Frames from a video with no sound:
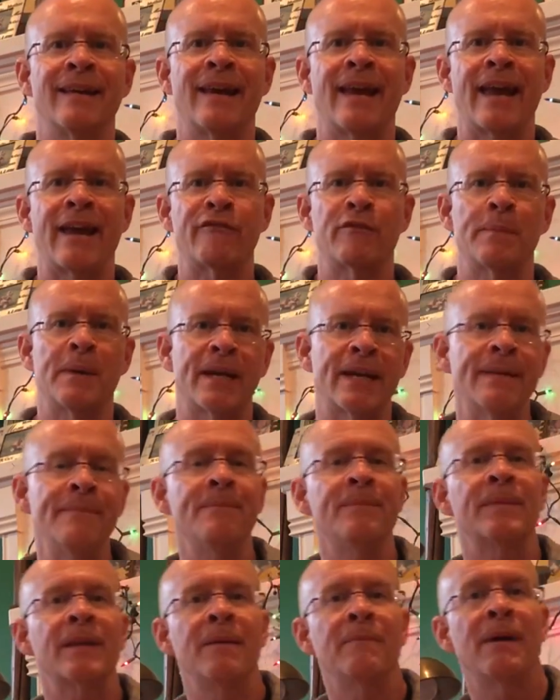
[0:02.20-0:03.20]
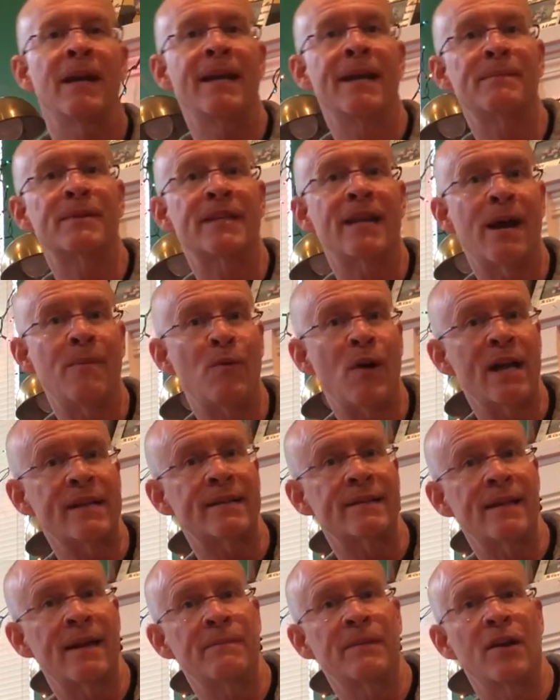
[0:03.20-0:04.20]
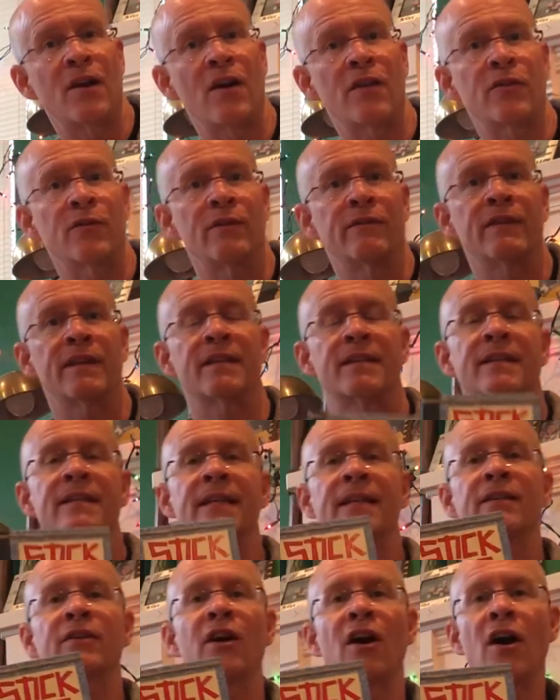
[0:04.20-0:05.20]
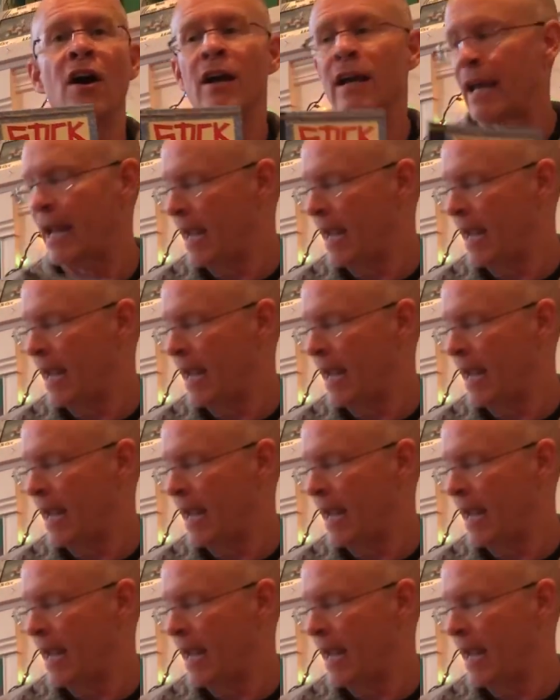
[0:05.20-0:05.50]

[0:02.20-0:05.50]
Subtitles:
Hey everybody, my name's Tom Watson. I'm the author of the Stick Dog